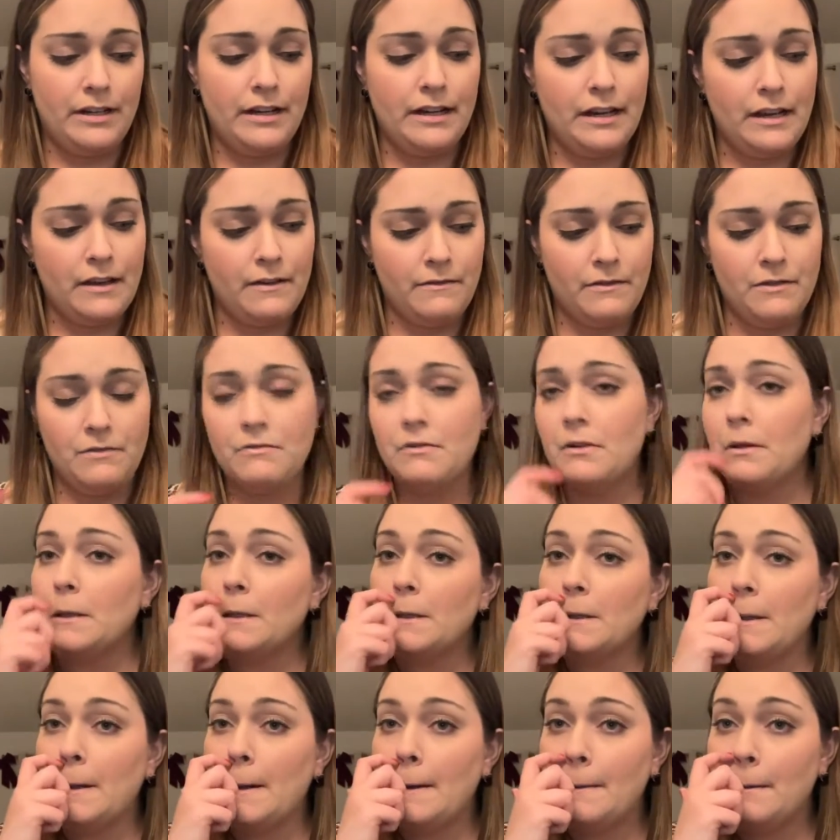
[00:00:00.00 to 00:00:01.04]
I haven't
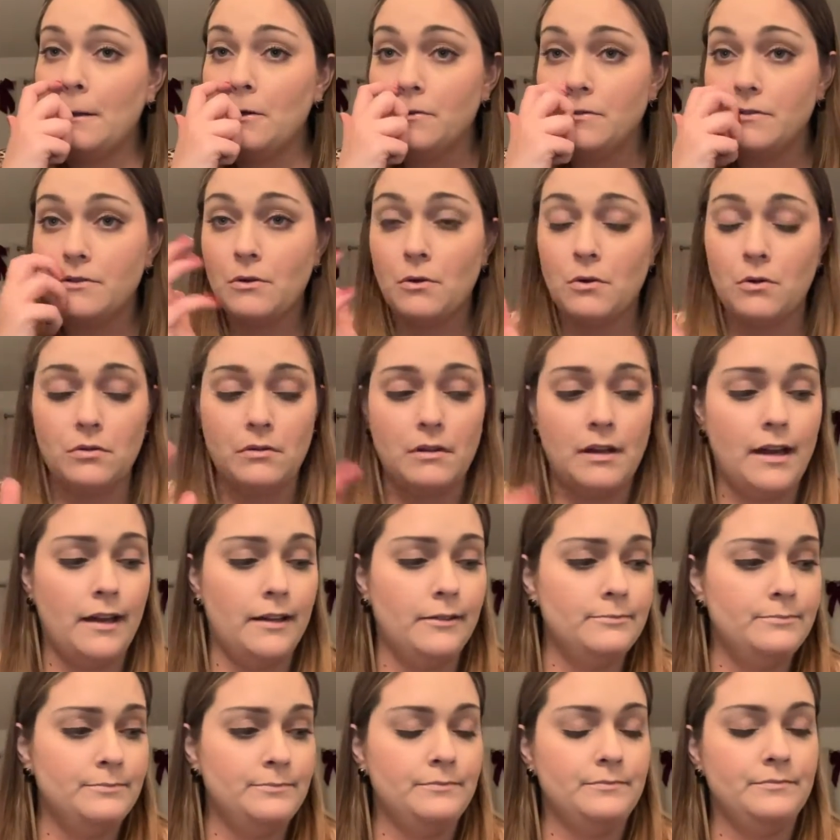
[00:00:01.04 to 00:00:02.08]
really used a whole lot.
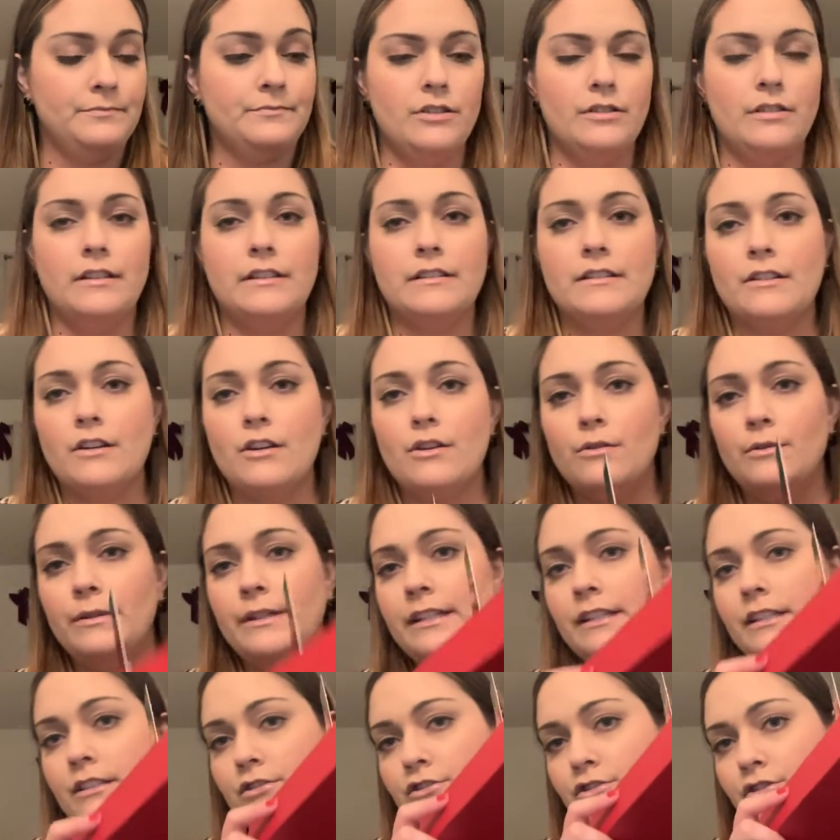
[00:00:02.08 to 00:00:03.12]
So let's go
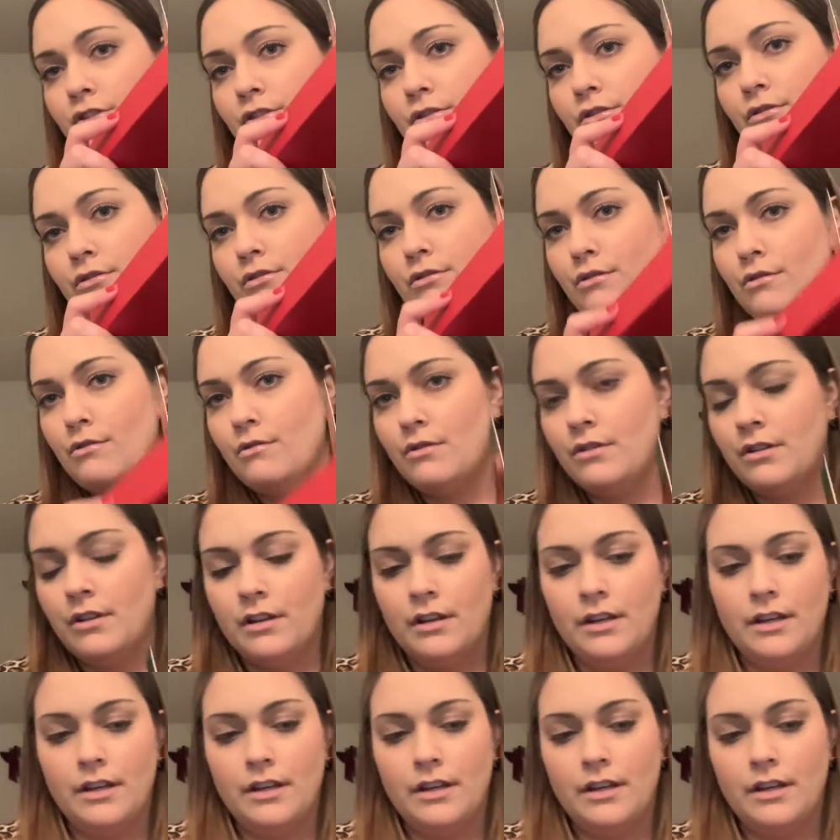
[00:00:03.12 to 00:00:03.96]
into